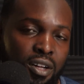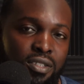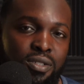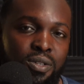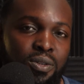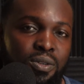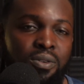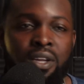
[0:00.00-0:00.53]

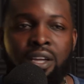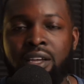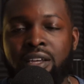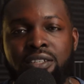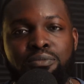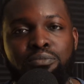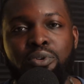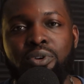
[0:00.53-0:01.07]
So
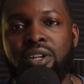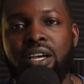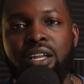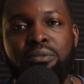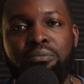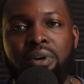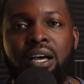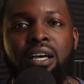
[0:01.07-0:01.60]
it's borderline
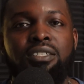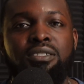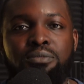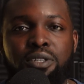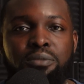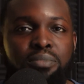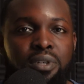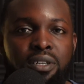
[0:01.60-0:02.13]
impossible
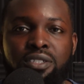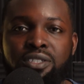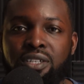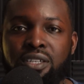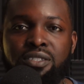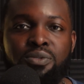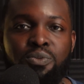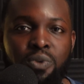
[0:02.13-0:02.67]
to pick
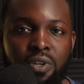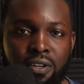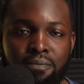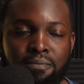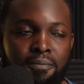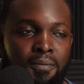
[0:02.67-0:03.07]
just one.